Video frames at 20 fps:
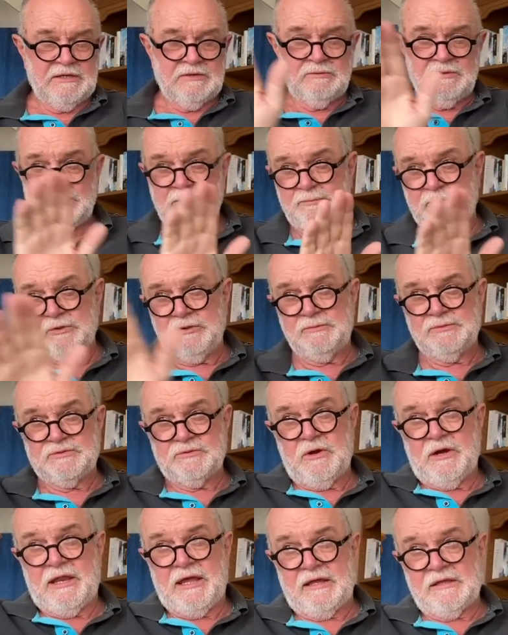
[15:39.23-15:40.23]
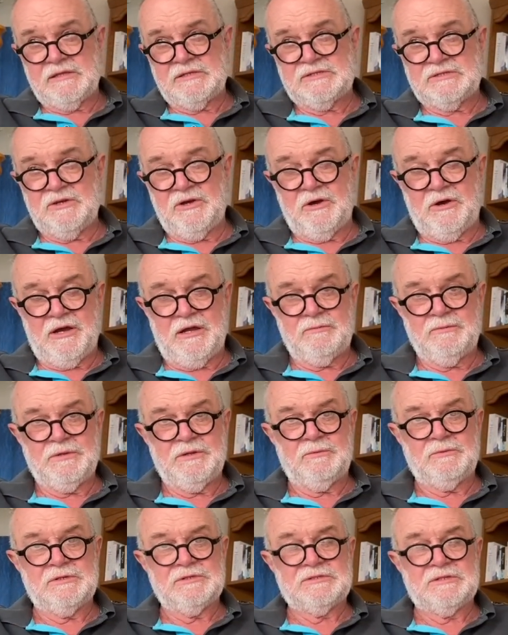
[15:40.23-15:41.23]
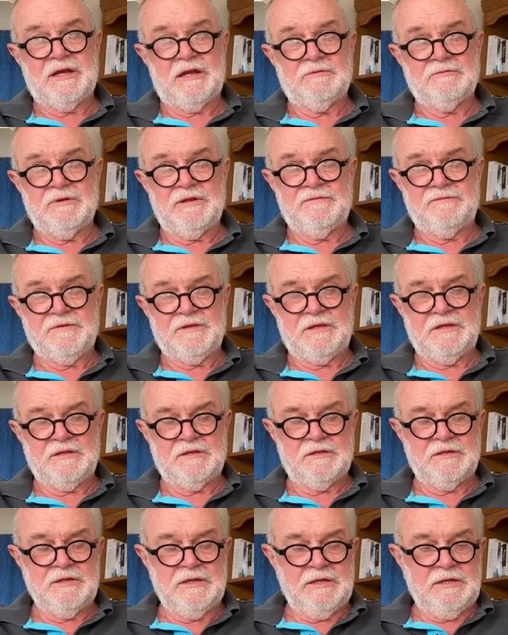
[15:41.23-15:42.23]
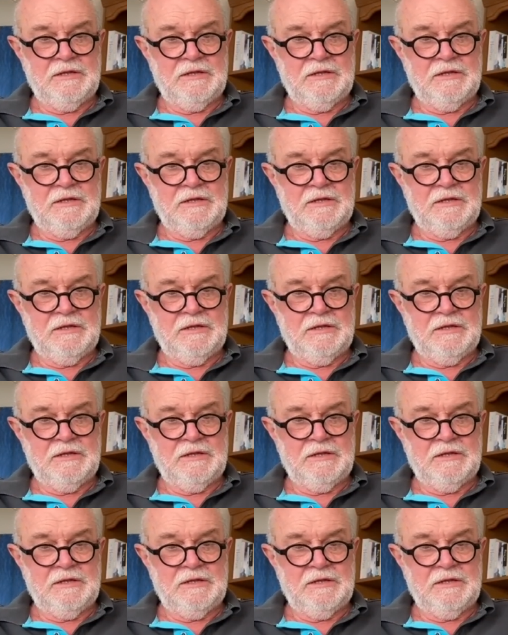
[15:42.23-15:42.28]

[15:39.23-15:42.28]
when the boom's right out the side, when you want to start reefing,